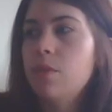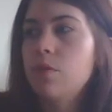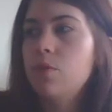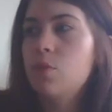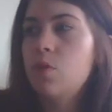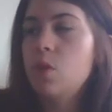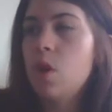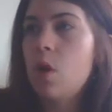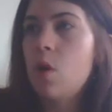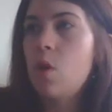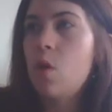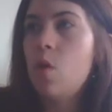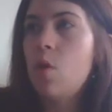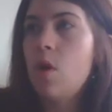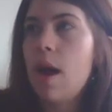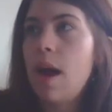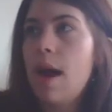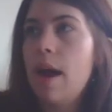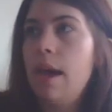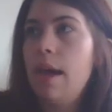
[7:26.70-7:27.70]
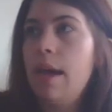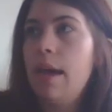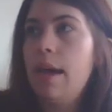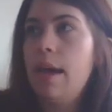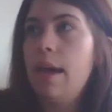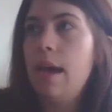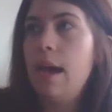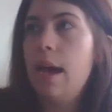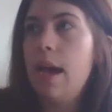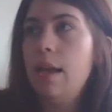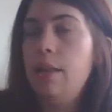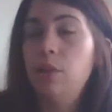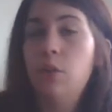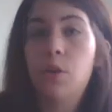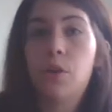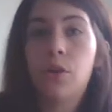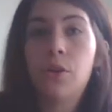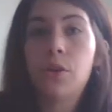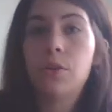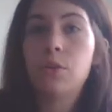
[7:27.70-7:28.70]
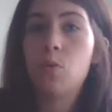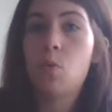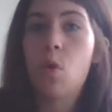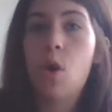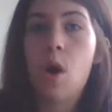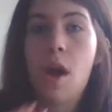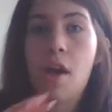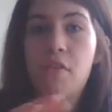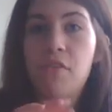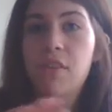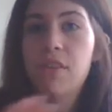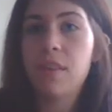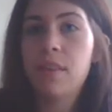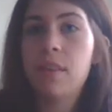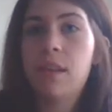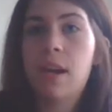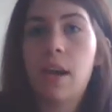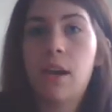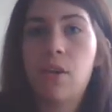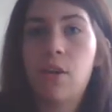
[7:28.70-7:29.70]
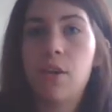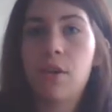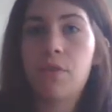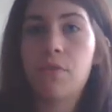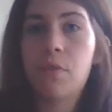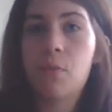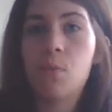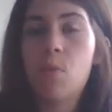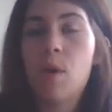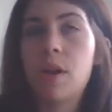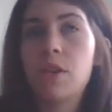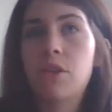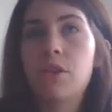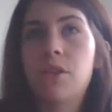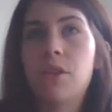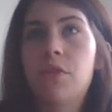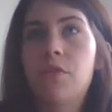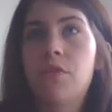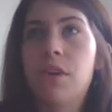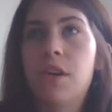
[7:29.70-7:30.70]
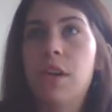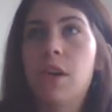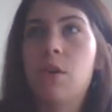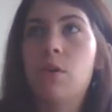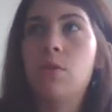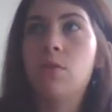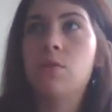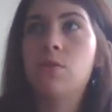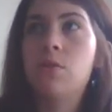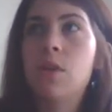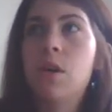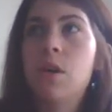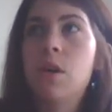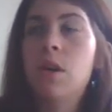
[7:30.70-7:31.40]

so I I learned everything that I could from watching their videos.